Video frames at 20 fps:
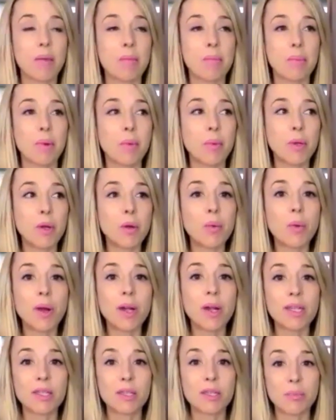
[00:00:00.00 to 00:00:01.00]
But we don't
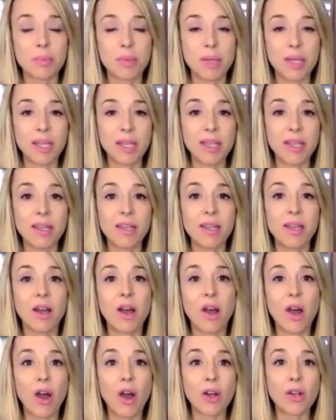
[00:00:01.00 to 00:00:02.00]
want it to be
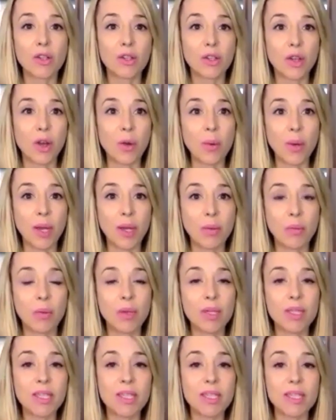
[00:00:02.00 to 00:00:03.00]
ongoing.
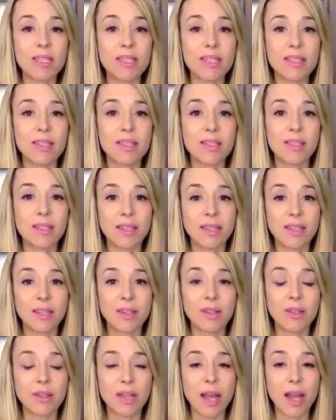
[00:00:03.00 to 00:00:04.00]
Once it's
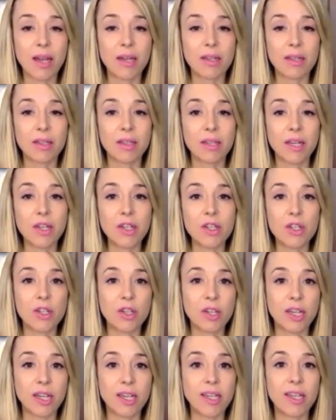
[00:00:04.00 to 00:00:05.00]
healed that
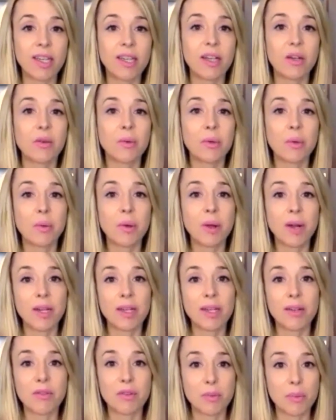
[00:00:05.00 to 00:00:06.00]
injury, we
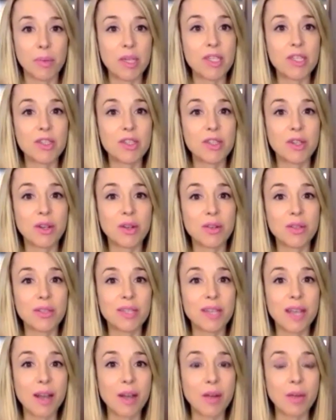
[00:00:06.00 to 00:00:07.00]
want inflammation to go
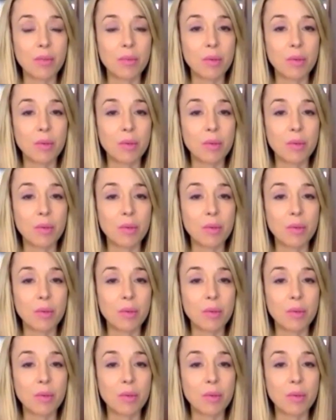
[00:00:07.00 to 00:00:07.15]
down.